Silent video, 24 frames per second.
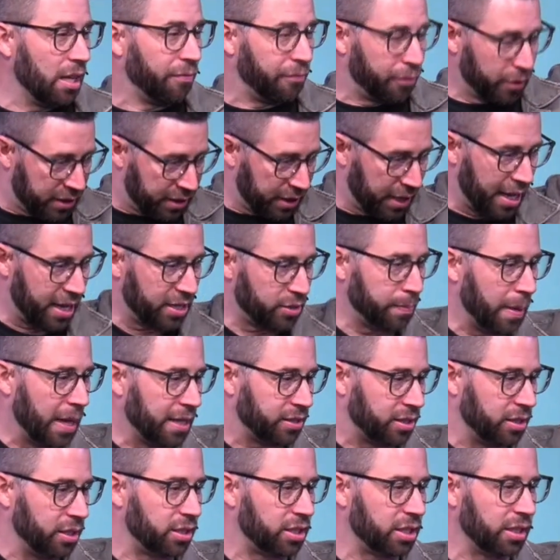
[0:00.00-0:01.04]
for today's
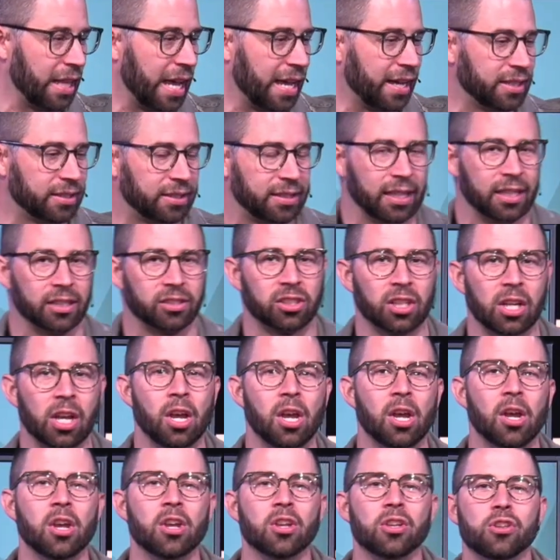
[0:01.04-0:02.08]
message, and that is this.
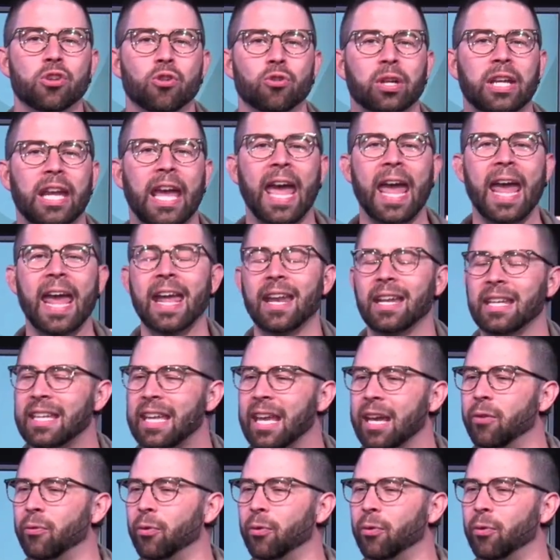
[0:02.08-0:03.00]
You can't get